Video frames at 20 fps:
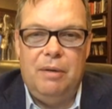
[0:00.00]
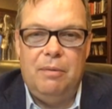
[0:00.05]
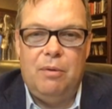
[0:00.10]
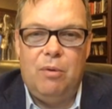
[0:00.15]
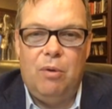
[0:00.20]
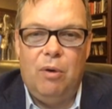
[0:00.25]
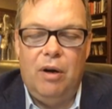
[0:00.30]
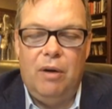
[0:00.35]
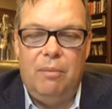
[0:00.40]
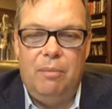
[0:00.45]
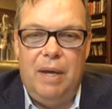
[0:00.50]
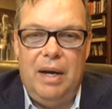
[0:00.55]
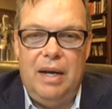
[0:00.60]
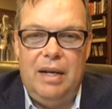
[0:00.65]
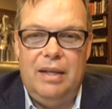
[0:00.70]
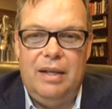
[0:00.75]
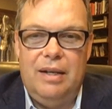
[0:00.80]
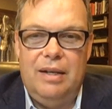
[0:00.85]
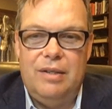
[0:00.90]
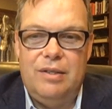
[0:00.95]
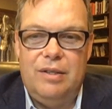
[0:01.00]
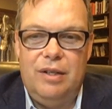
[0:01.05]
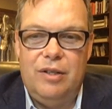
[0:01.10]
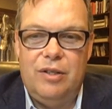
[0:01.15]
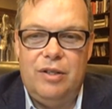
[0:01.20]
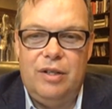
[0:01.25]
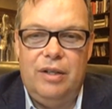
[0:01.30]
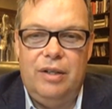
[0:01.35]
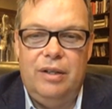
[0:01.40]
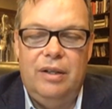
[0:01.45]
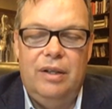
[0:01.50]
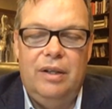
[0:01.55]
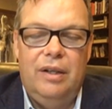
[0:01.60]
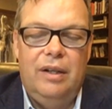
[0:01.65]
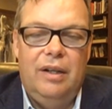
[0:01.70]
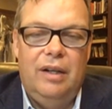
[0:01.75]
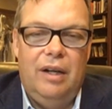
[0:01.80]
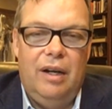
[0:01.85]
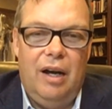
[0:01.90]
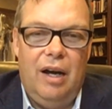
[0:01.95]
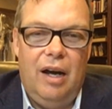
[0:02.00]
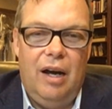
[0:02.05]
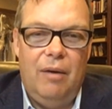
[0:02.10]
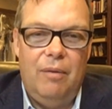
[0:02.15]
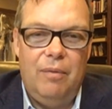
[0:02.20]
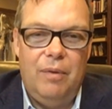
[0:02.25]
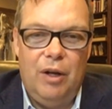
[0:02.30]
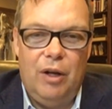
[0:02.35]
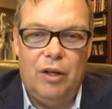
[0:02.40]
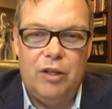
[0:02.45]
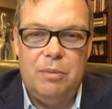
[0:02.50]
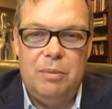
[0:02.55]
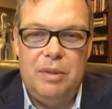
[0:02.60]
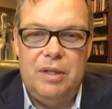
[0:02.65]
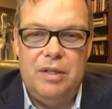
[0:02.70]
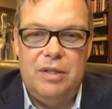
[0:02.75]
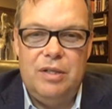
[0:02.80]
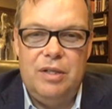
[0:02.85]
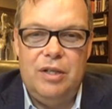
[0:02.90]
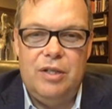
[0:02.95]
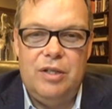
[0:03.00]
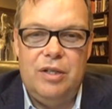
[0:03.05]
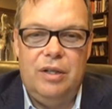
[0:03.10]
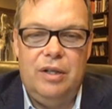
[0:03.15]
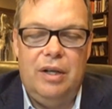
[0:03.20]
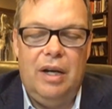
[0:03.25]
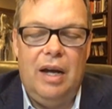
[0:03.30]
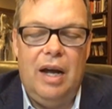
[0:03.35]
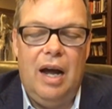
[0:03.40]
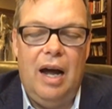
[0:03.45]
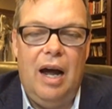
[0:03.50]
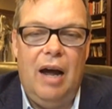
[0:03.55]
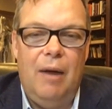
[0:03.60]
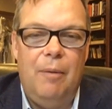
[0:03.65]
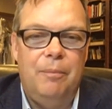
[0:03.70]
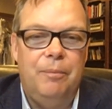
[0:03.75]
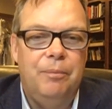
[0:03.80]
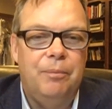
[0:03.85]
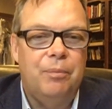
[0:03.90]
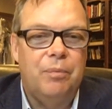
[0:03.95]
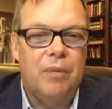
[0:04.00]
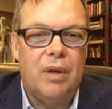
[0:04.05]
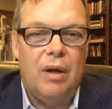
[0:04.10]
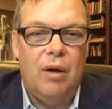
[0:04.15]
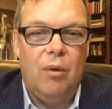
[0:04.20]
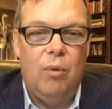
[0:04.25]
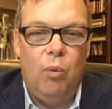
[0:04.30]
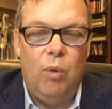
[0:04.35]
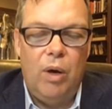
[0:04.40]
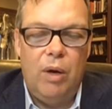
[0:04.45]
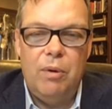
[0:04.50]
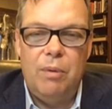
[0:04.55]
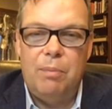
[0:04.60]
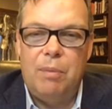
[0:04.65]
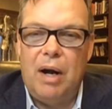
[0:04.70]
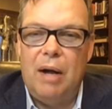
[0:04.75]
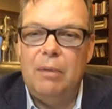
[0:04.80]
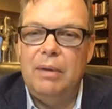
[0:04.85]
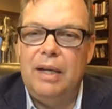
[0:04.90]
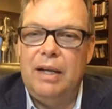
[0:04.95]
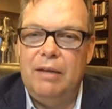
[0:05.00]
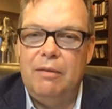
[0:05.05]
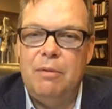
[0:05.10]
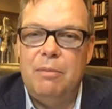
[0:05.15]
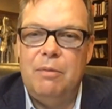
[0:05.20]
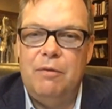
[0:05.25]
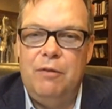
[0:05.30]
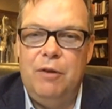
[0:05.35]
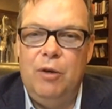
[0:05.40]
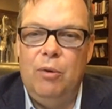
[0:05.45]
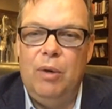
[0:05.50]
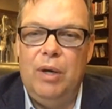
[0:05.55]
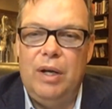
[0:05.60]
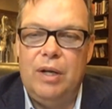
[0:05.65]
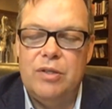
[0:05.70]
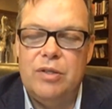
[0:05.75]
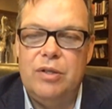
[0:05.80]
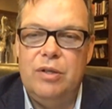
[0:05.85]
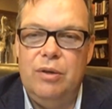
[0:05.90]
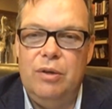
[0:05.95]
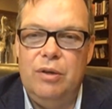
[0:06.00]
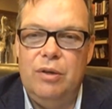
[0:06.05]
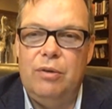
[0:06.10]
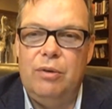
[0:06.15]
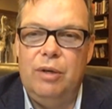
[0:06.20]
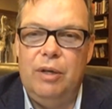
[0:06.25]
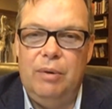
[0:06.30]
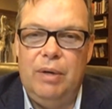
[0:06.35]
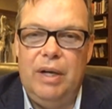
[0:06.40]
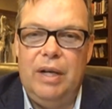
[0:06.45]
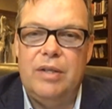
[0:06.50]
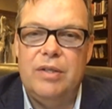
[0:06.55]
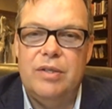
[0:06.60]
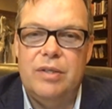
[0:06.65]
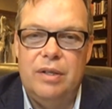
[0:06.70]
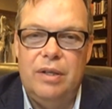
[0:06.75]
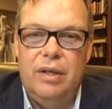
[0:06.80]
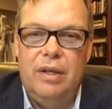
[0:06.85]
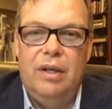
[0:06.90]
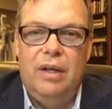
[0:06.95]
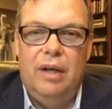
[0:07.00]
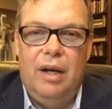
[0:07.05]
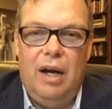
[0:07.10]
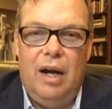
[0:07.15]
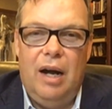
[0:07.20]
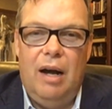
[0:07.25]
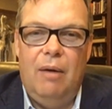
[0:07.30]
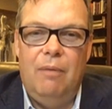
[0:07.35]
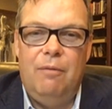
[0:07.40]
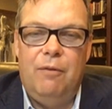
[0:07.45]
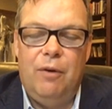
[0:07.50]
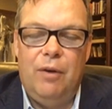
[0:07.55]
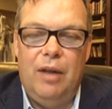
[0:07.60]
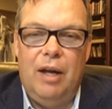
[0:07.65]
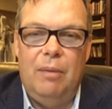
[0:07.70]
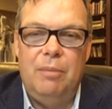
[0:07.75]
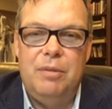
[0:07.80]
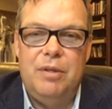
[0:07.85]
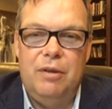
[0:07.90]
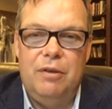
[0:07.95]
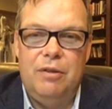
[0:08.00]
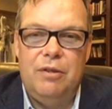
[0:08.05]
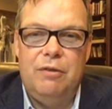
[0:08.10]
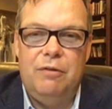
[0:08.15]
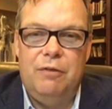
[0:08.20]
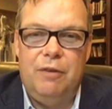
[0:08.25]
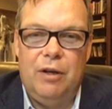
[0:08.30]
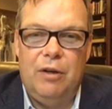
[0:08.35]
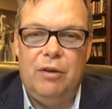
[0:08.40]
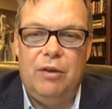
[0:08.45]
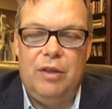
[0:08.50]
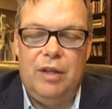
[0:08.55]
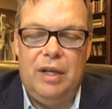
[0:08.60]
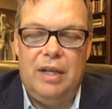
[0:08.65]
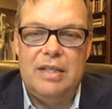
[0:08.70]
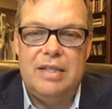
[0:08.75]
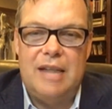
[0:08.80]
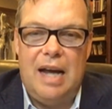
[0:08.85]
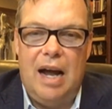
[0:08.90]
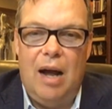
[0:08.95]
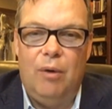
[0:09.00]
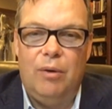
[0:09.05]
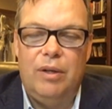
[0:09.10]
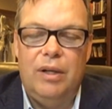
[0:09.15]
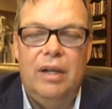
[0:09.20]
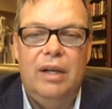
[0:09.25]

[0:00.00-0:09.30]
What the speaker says: Court made the decision, the ultimate decision. We would probably give them a few weeks, 2 to 3 weeks, for them to figure things out.